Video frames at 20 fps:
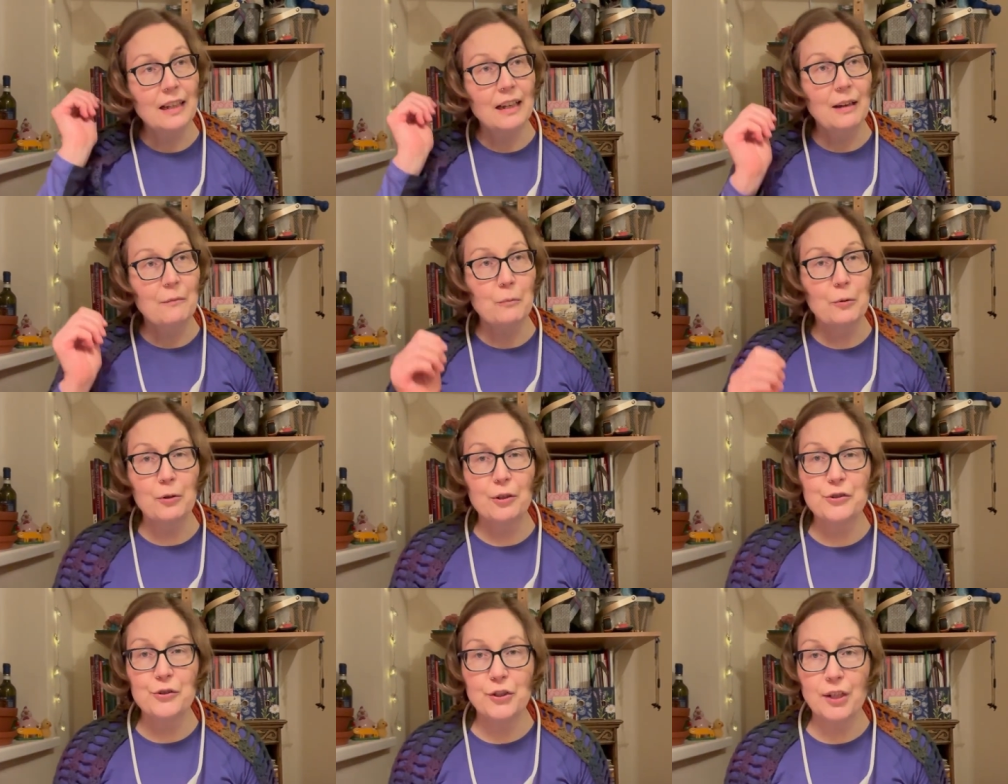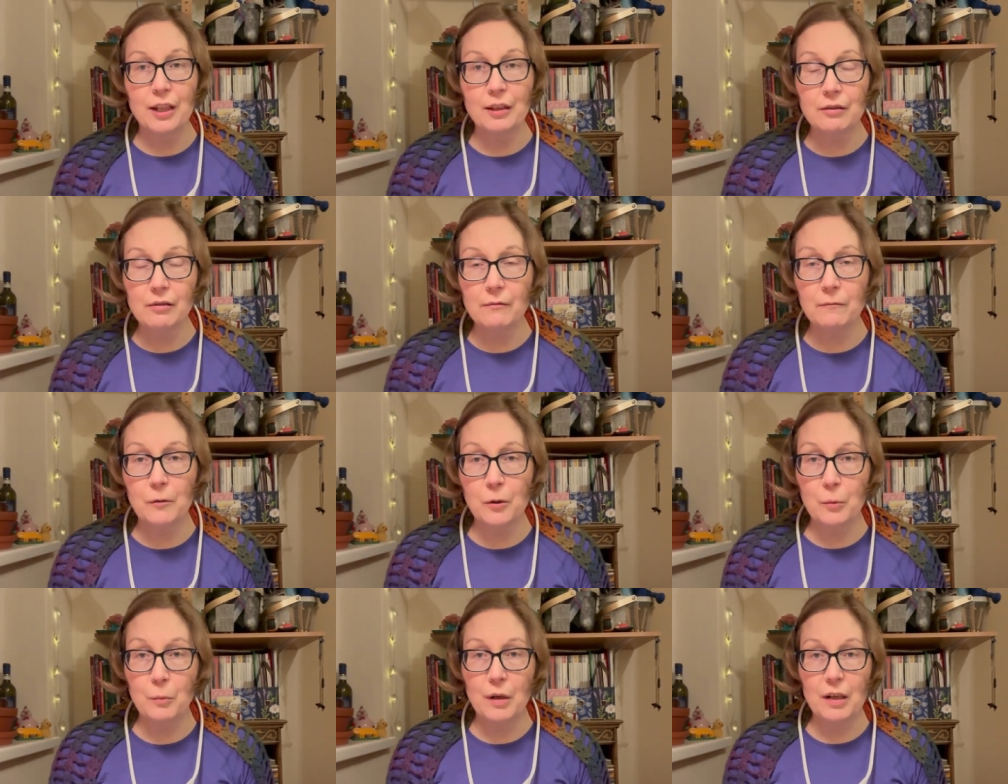more gentle
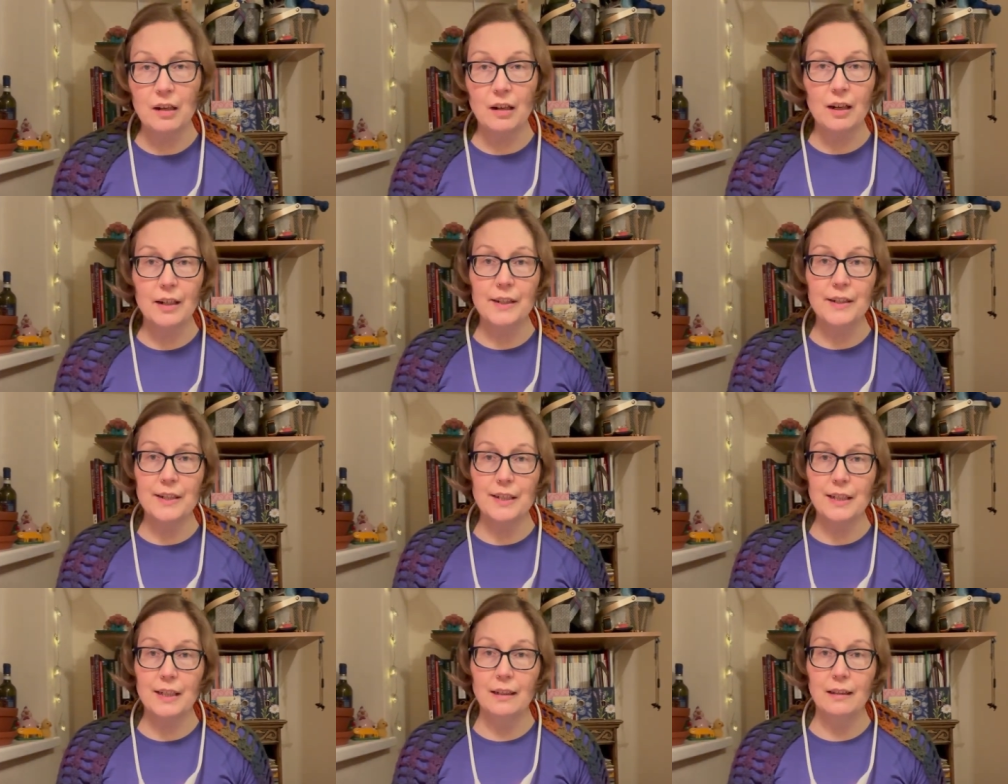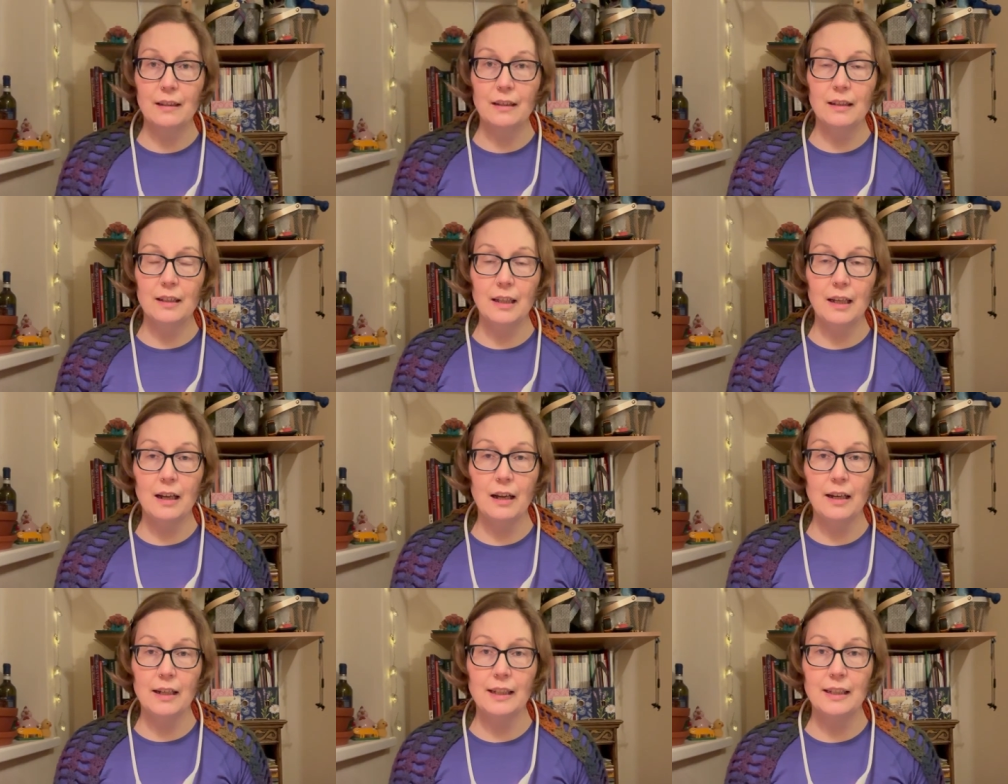for my eyes, and
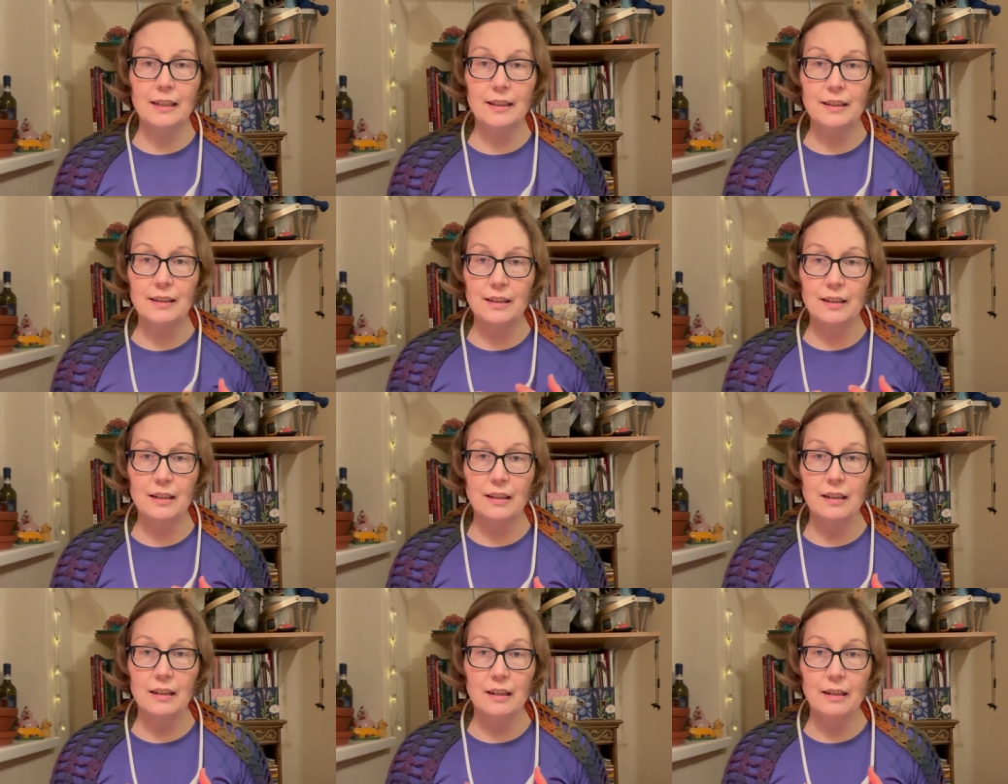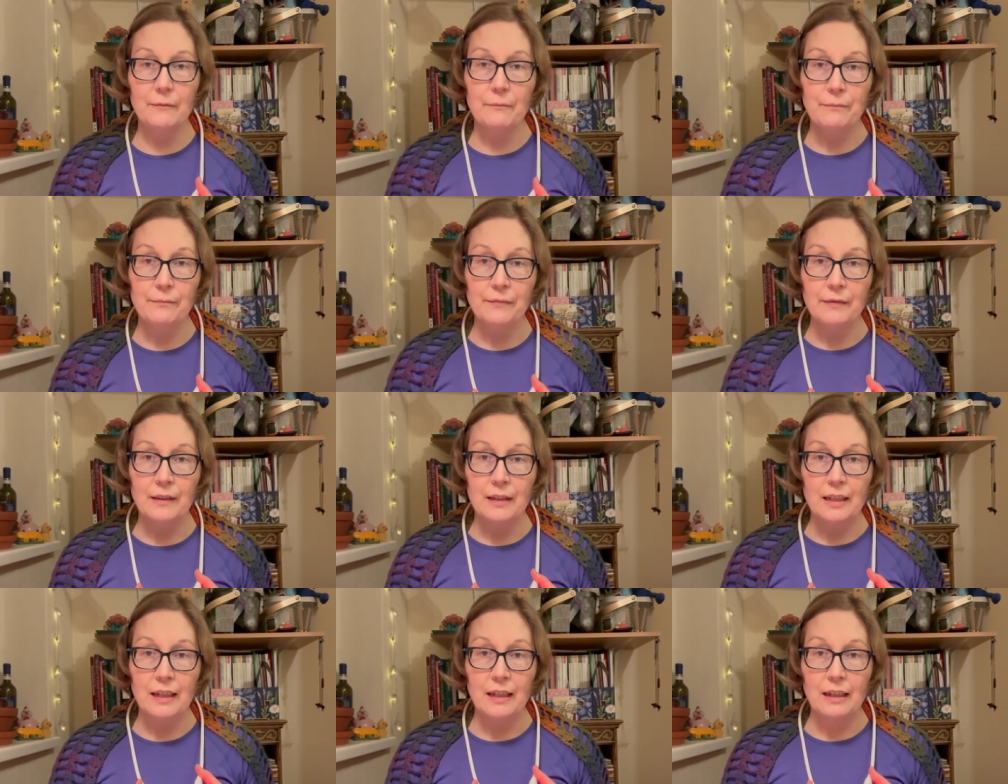
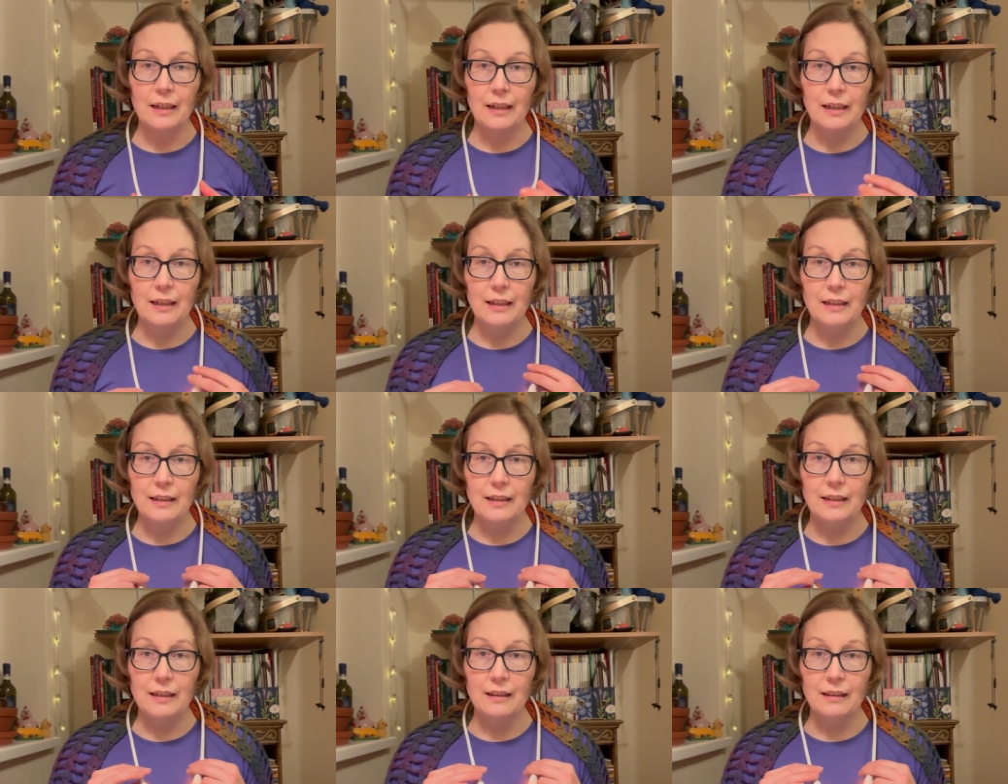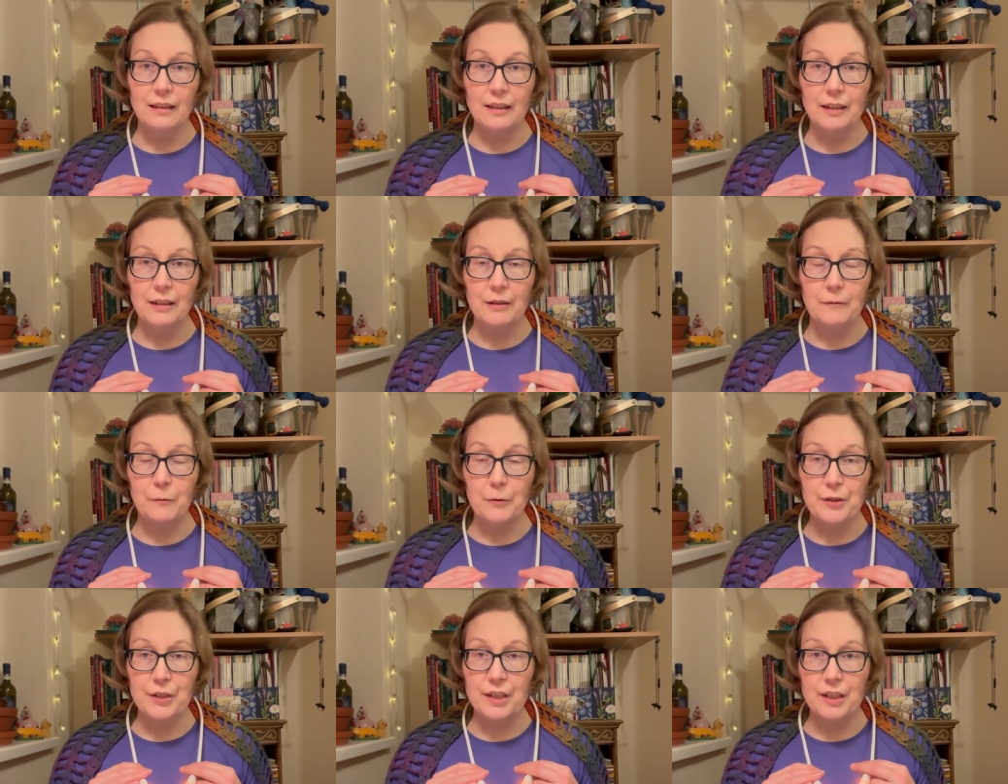it like
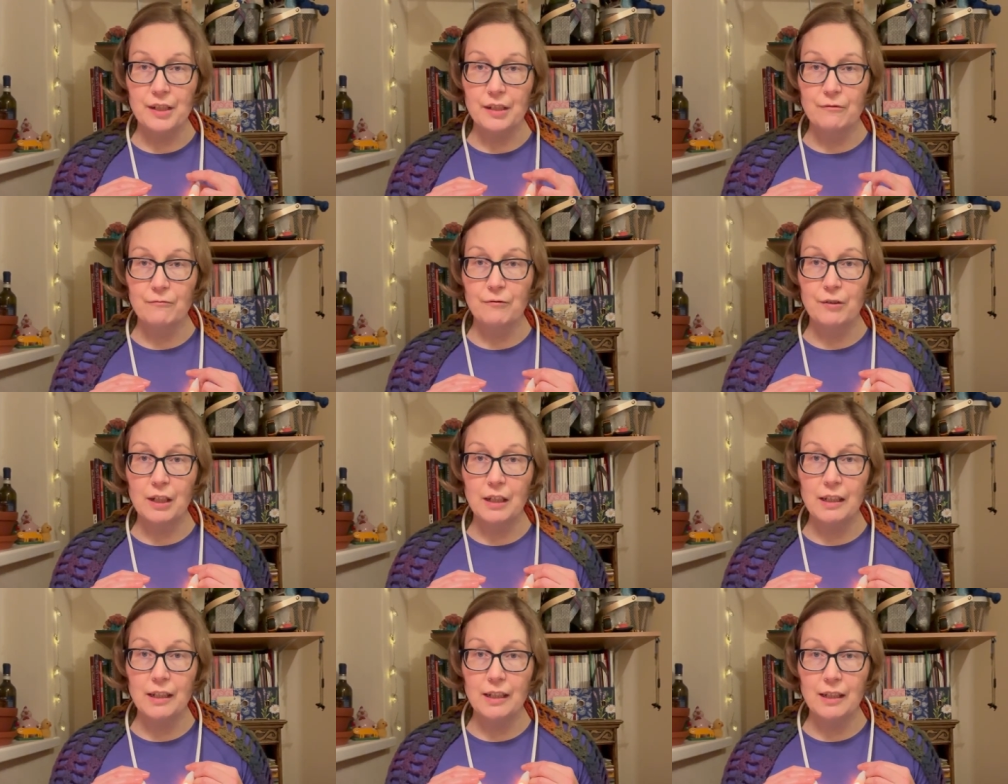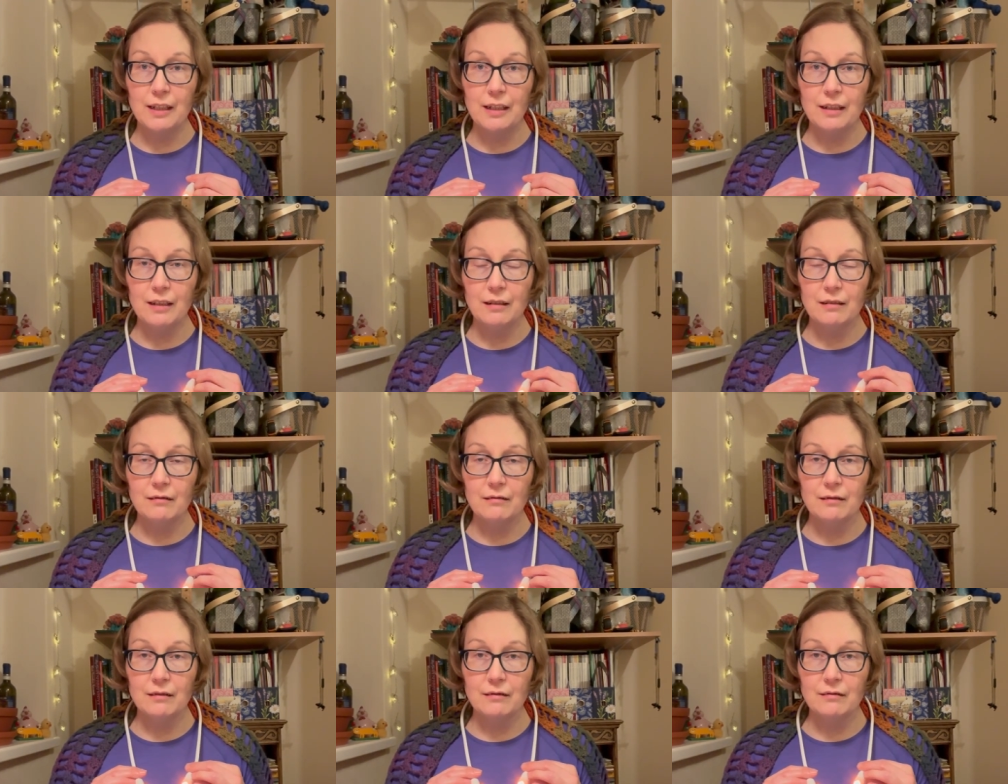was really
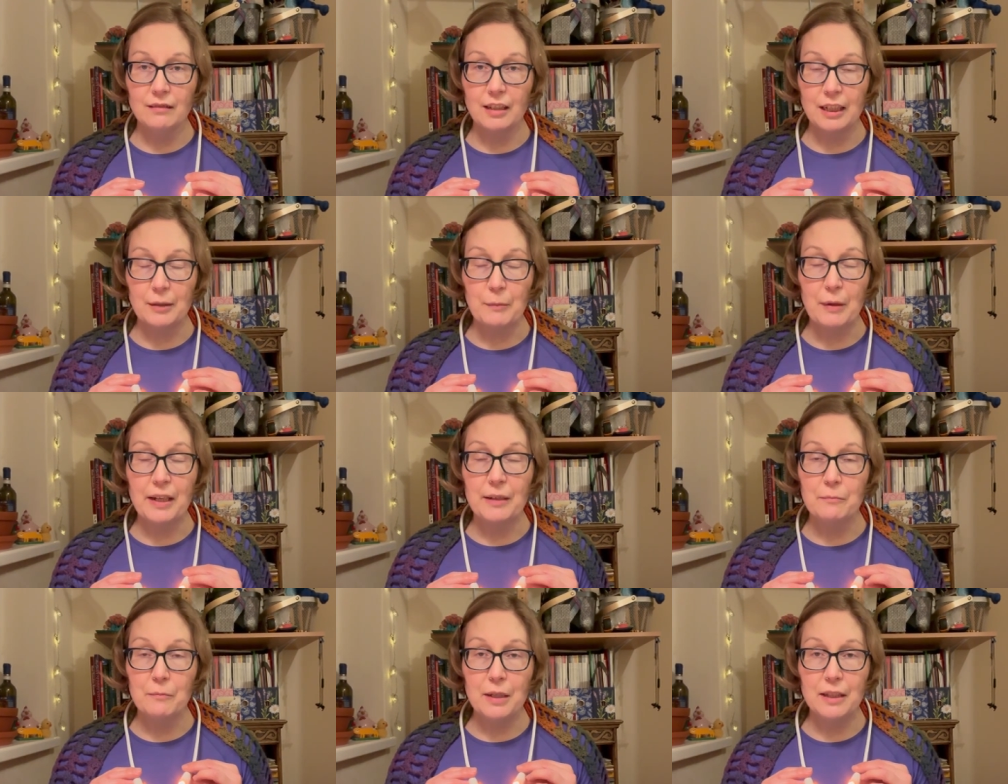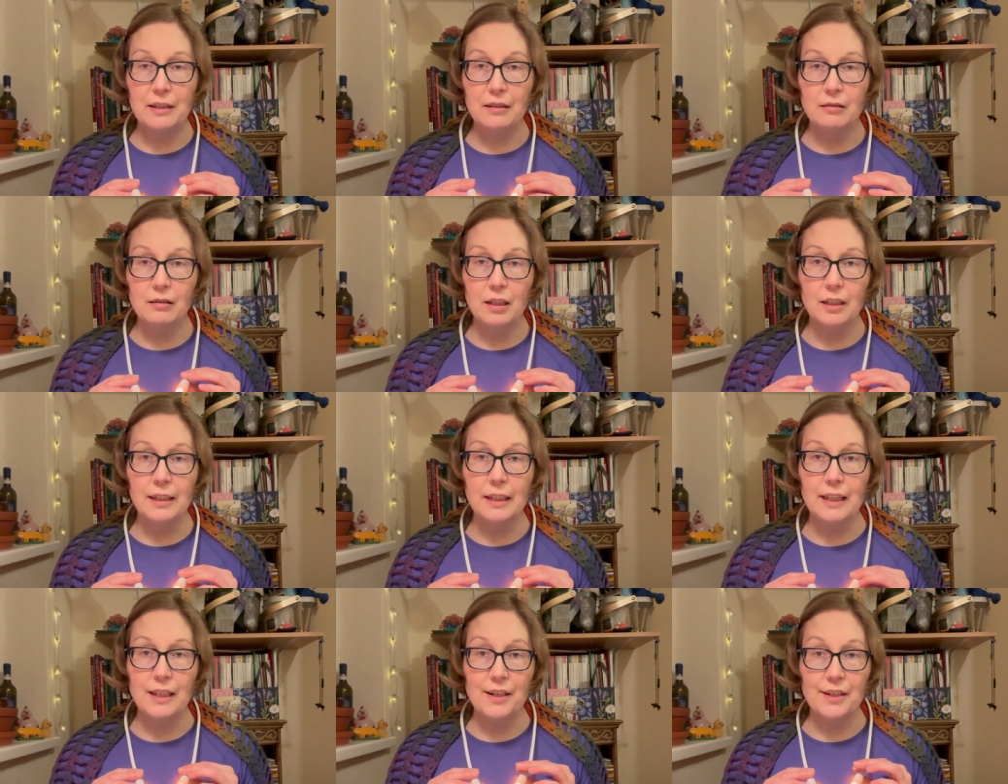like made it a
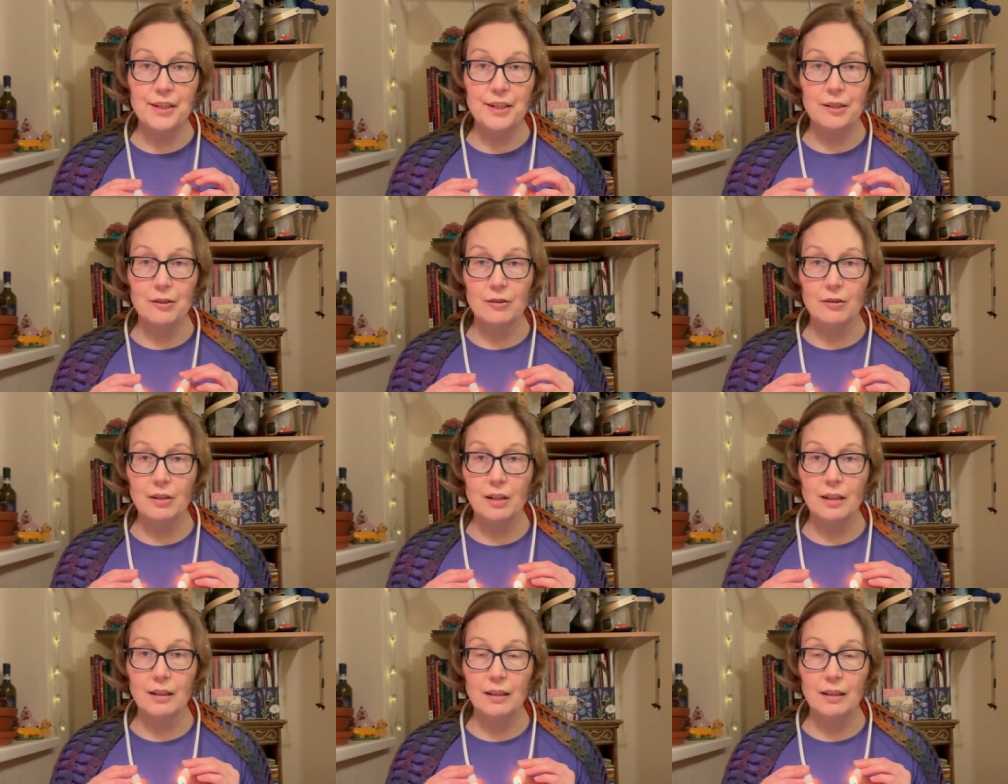lot easier,